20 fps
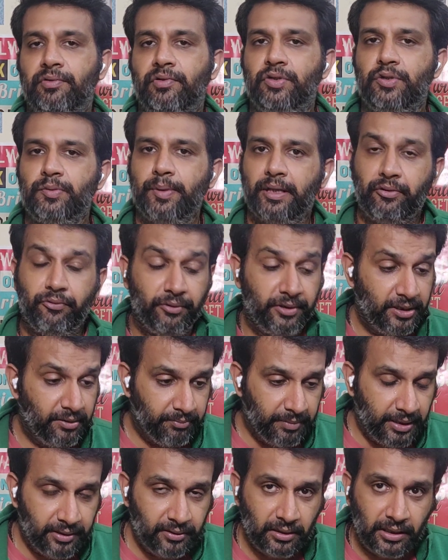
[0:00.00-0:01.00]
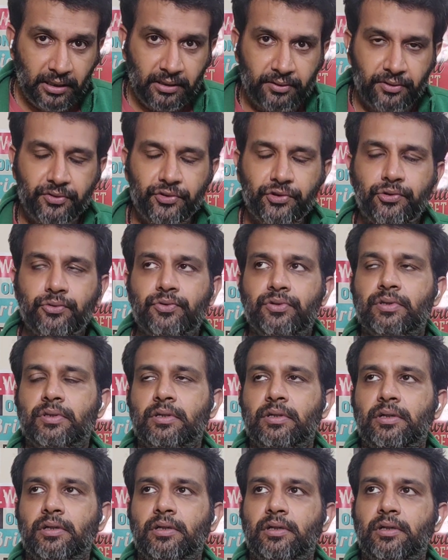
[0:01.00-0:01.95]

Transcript: with respect to any mental health issues,